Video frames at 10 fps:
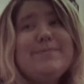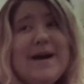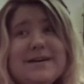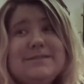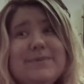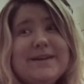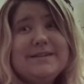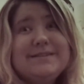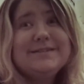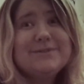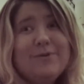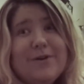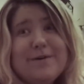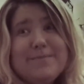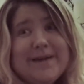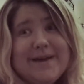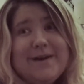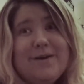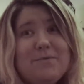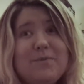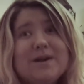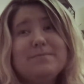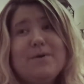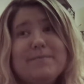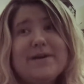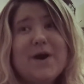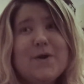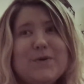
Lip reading: pass wind quite a bit when I'm on my own.